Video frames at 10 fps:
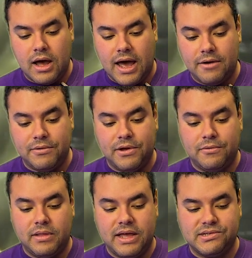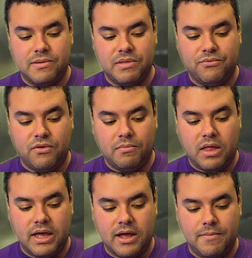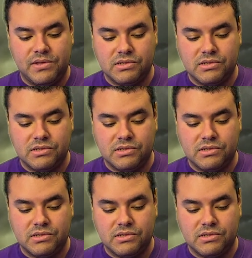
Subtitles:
I don't know, like something from like the